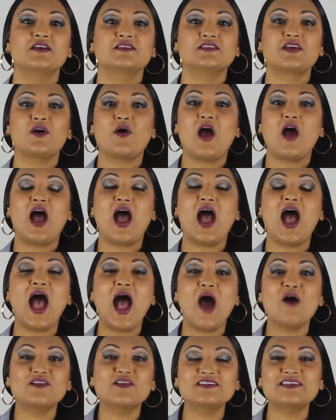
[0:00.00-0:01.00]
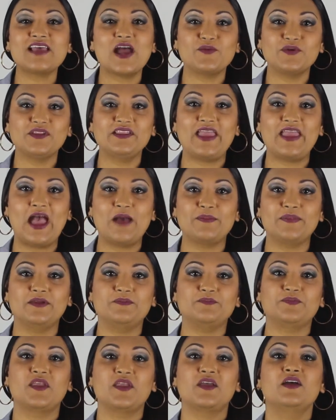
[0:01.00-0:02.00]
So how does that really
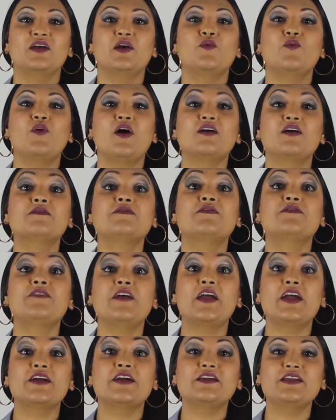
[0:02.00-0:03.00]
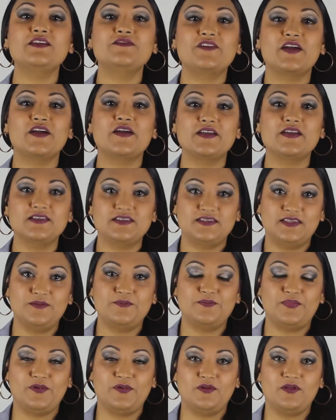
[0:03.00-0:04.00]
happen? Well, very, very
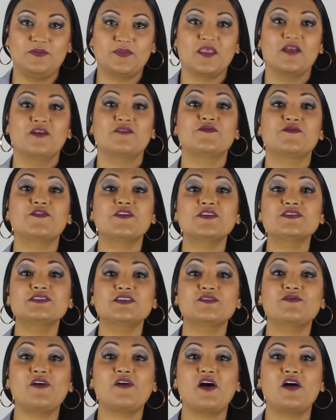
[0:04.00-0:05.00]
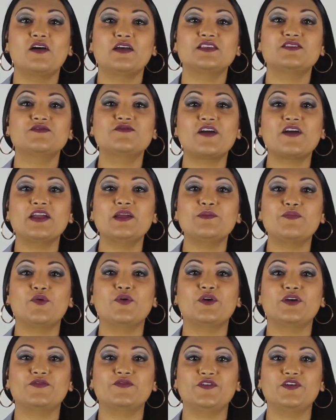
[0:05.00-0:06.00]
simple. First of all, it's very
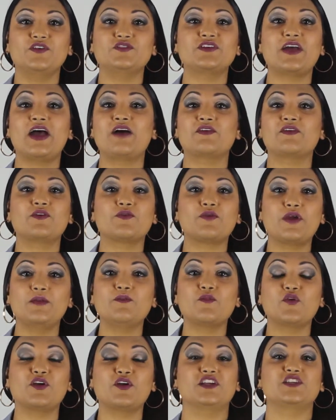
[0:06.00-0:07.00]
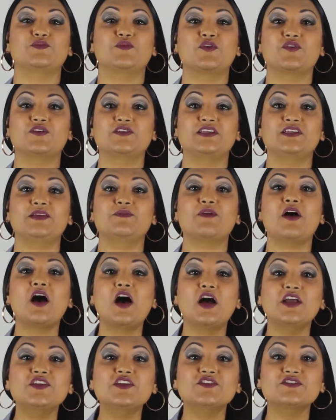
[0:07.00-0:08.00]
important for you to have a great mortgage broker team
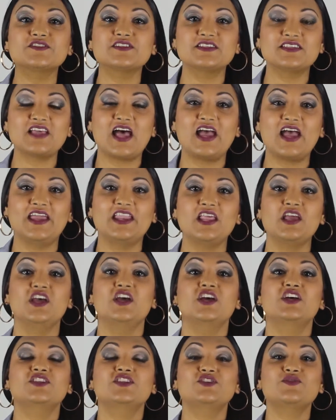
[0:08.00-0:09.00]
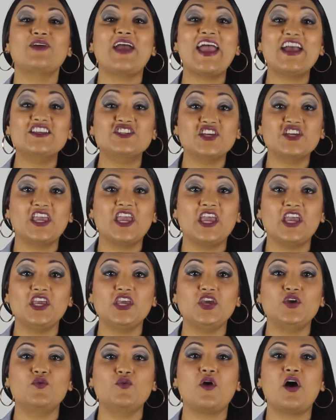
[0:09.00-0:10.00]
on your side to educate
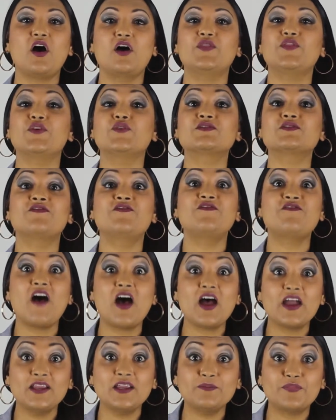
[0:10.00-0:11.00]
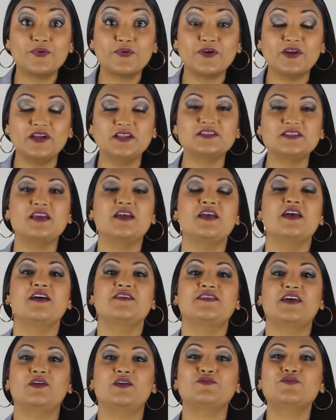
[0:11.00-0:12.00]
you on those fine print
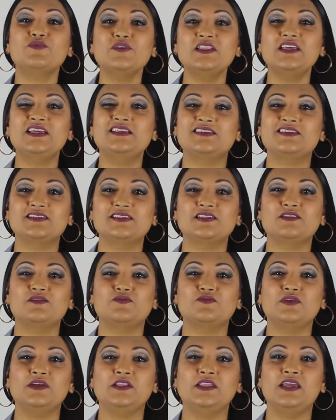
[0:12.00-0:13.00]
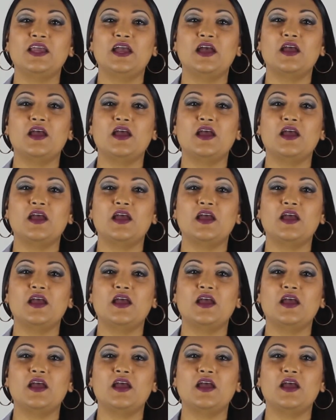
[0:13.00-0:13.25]
that really doesn't really